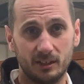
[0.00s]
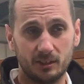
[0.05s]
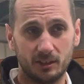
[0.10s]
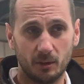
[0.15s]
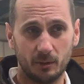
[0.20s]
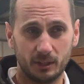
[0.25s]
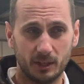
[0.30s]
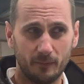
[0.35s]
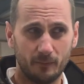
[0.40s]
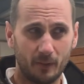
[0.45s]
So
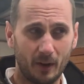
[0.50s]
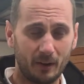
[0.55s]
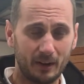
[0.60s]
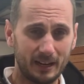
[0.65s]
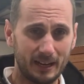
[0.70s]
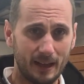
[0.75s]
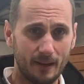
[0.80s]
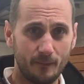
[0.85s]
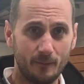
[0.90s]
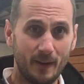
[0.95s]
it's a very
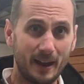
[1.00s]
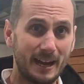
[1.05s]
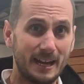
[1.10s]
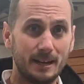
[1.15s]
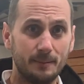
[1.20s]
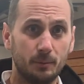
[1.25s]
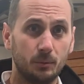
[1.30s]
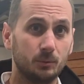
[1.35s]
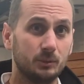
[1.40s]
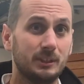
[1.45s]

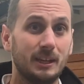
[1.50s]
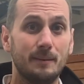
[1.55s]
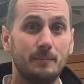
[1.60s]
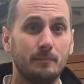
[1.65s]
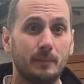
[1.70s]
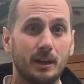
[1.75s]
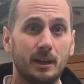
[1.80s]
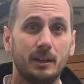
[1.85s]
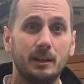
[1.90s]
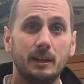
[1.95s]
available timber